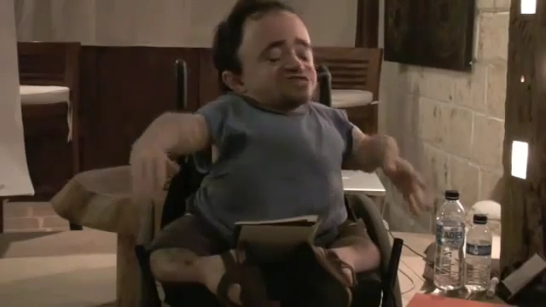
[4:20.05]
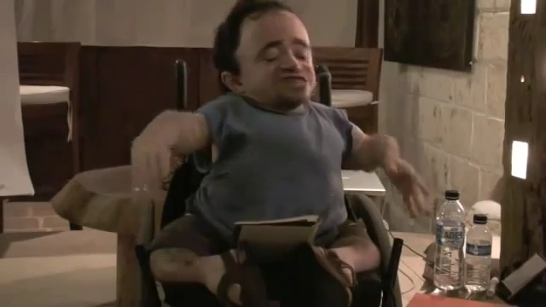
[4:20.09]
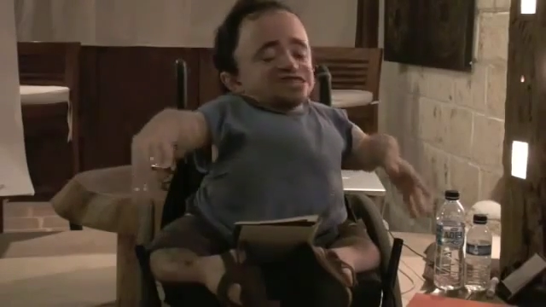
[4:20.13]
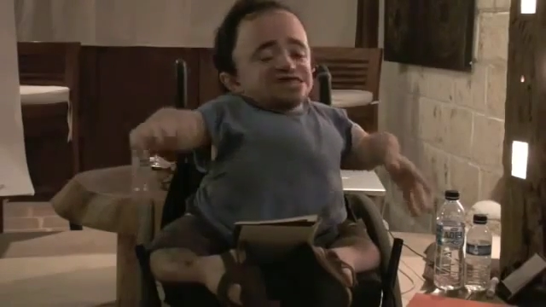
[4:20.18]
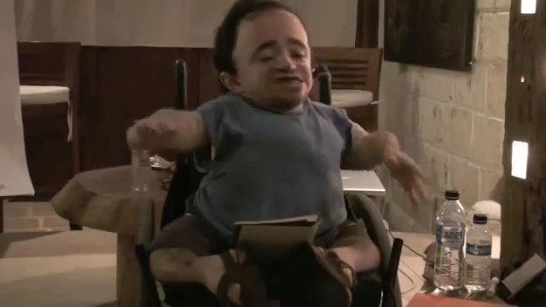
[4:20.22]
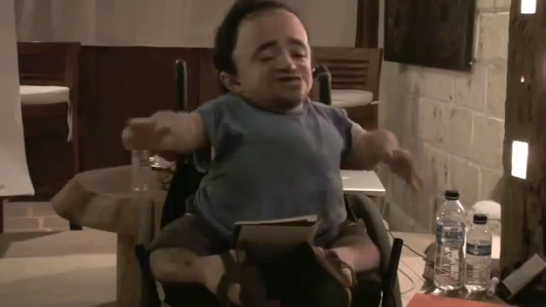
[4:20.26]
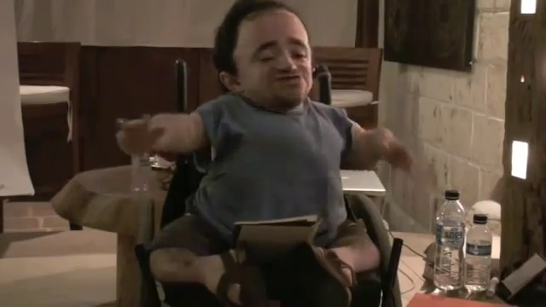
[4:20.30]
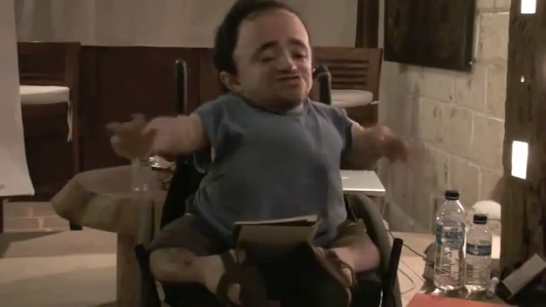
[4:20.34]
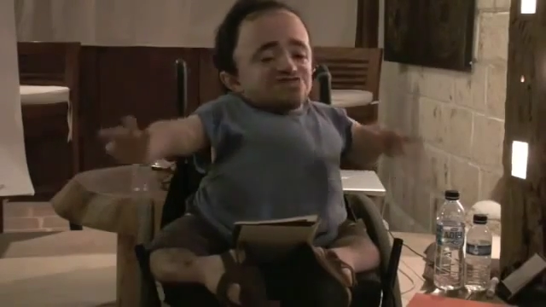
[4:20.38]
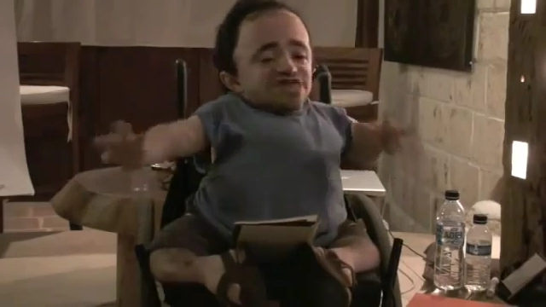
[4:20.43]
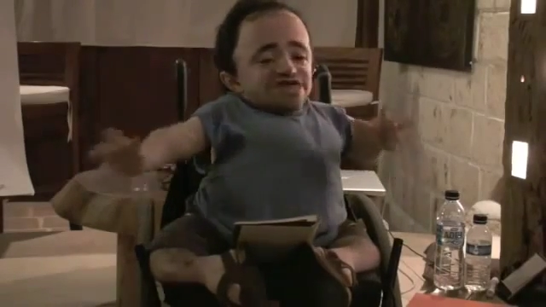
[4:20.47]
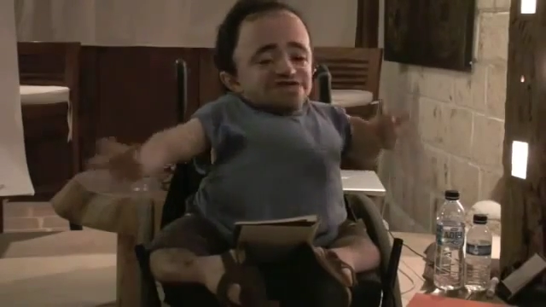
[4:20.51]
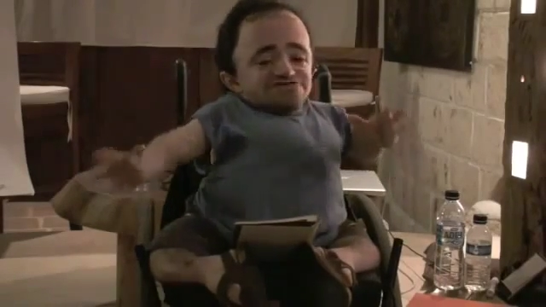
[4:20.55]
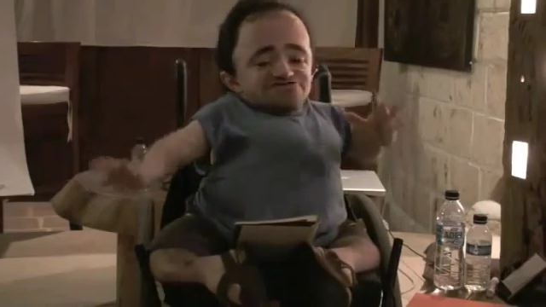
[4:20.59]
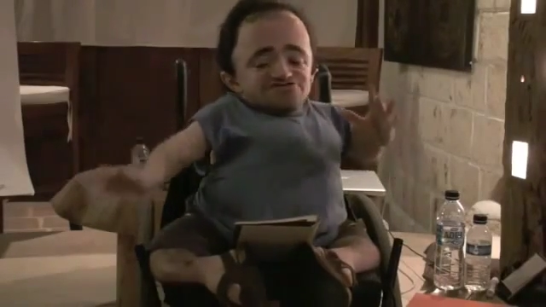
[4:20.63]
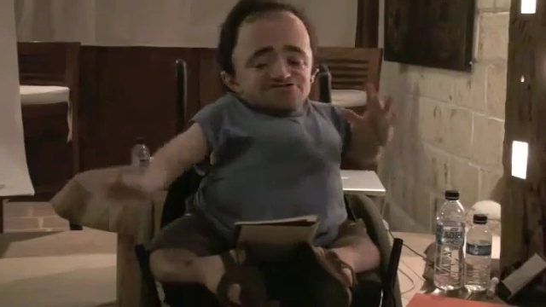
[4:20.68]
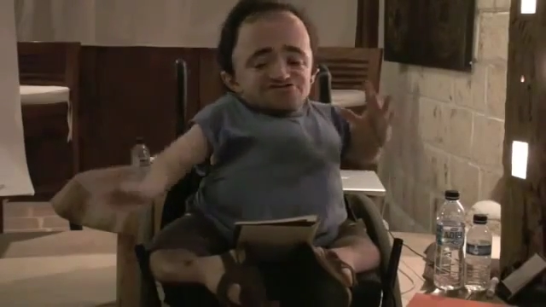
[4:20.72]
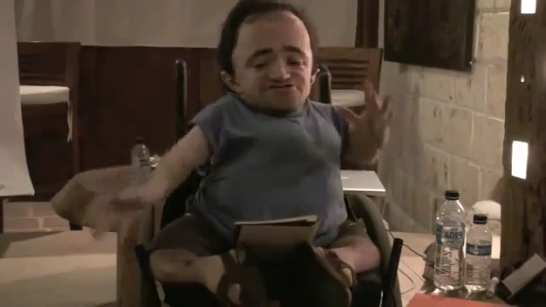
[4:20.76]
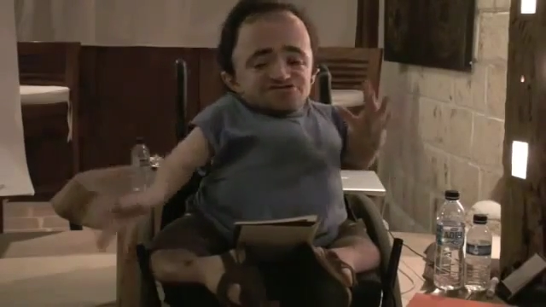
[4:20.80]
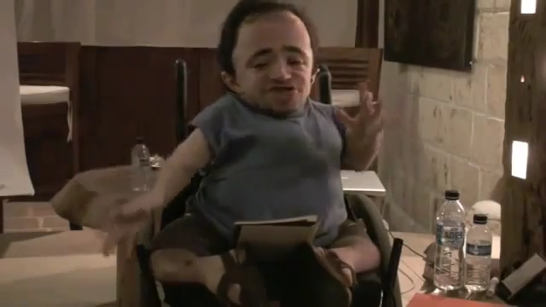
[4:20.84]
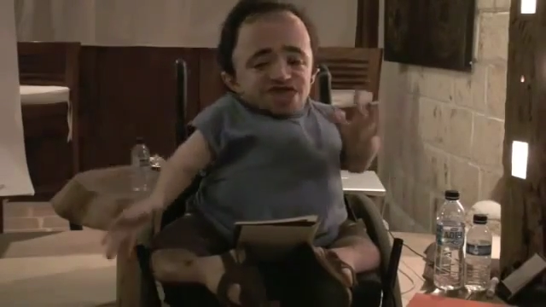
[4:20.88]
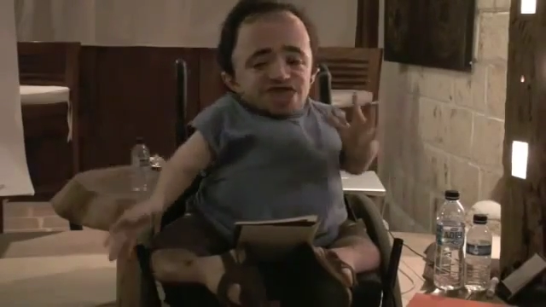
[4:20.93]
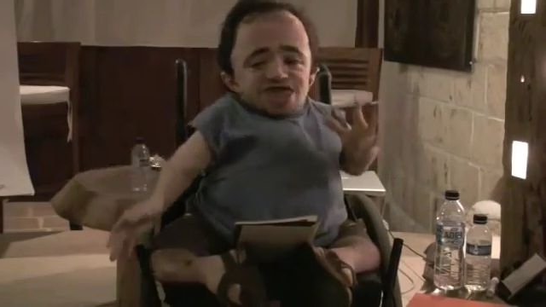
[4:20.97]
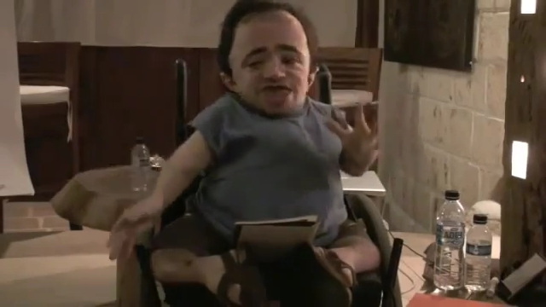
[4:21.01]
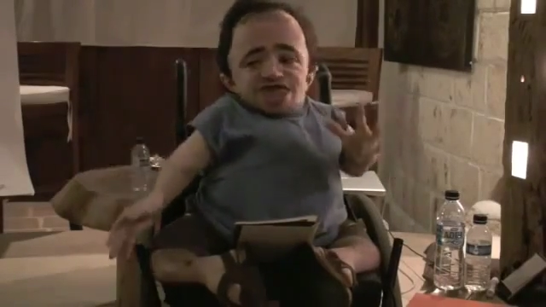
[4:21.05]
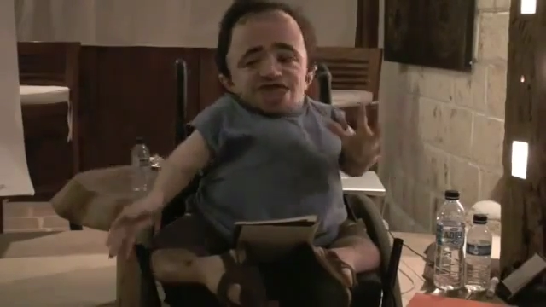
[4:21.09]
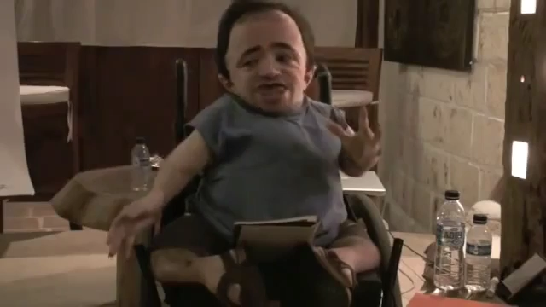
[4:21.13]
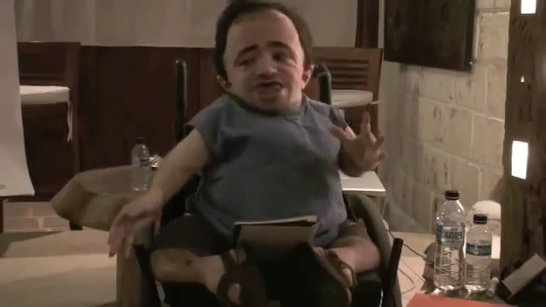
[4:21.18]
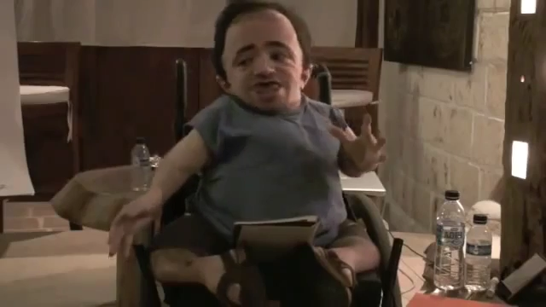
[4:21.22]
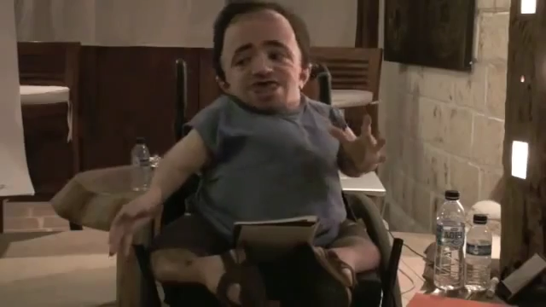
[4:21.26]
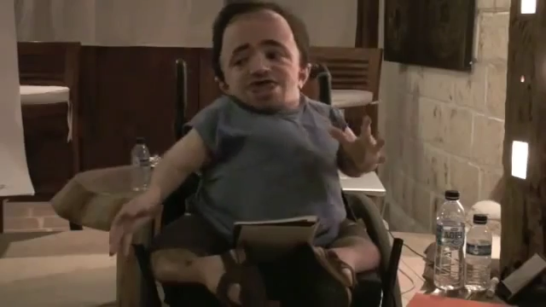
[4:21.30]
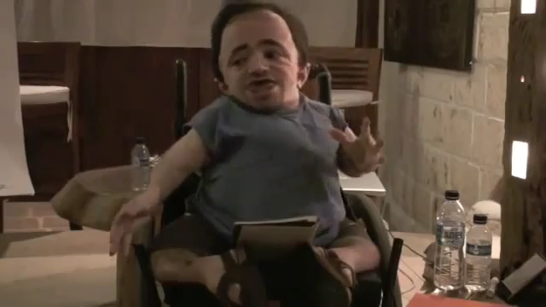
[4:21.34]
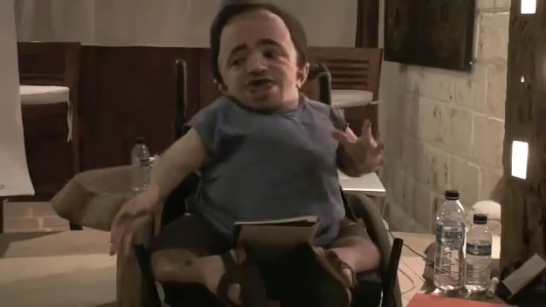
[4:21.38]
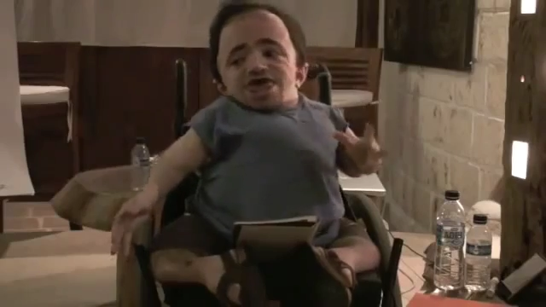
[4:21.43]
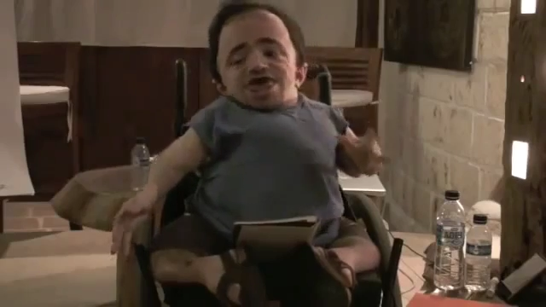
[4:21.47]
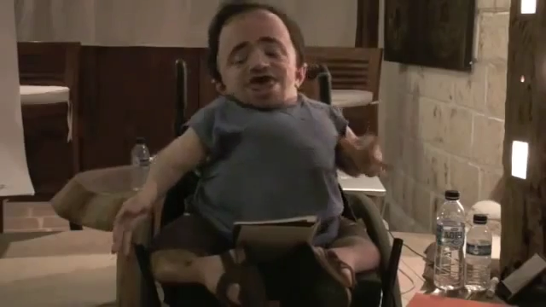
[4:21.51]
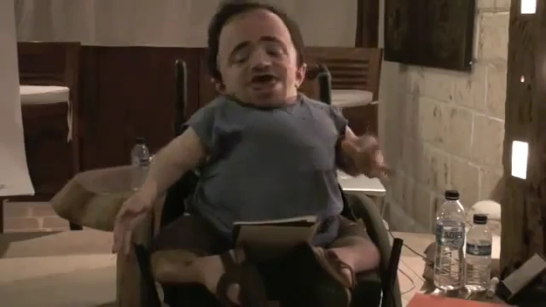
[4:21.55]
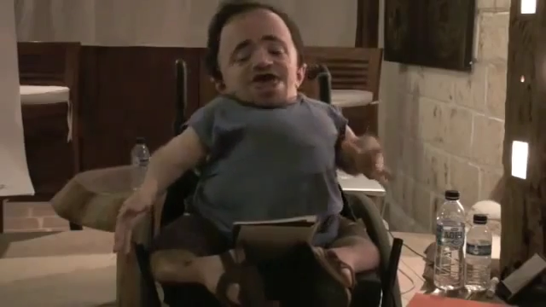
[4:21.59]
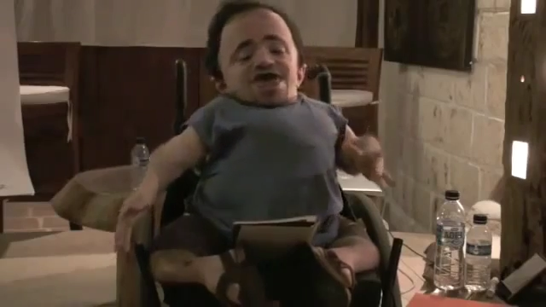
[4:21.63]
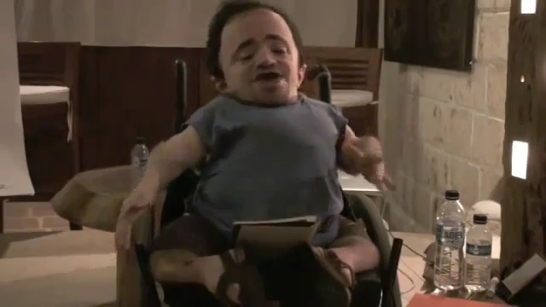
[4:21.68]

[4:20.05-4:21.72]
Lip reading: eat like shit,